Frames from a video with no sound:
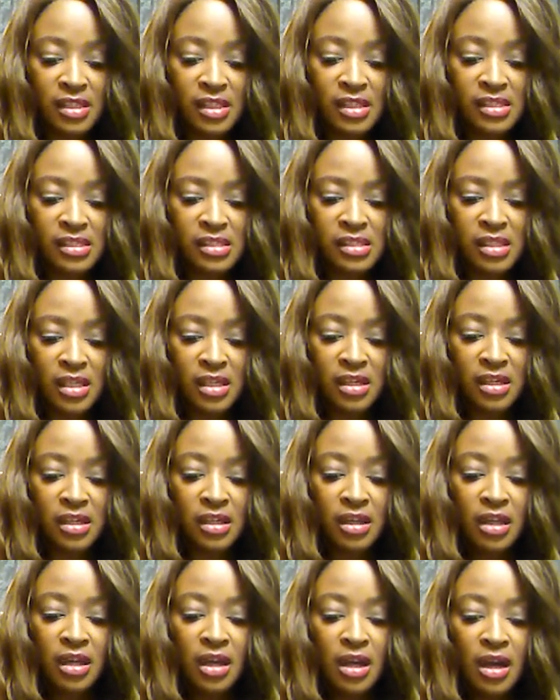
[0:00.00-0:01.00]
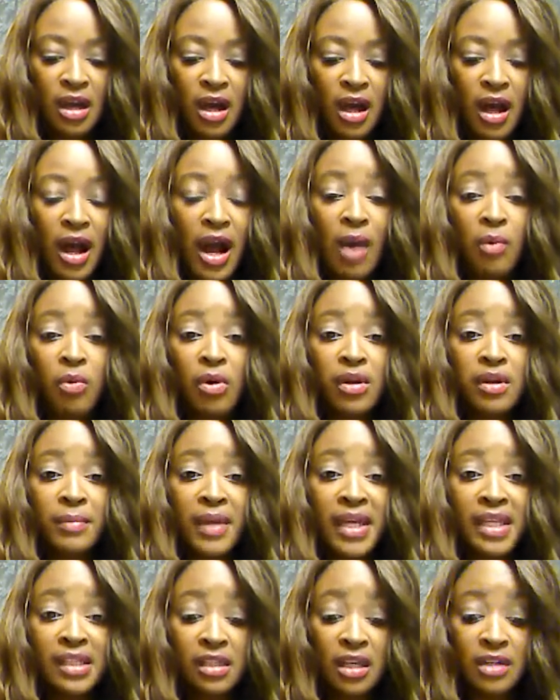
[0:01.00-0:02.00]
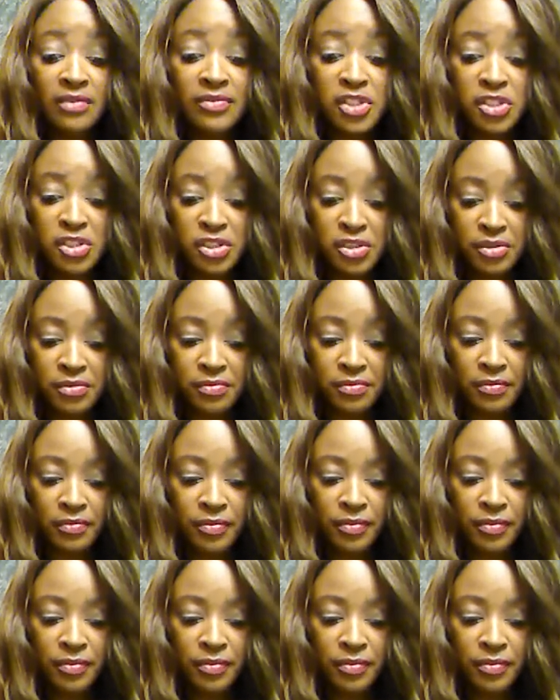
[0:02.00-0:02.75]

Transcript: He said, I want to make love to you,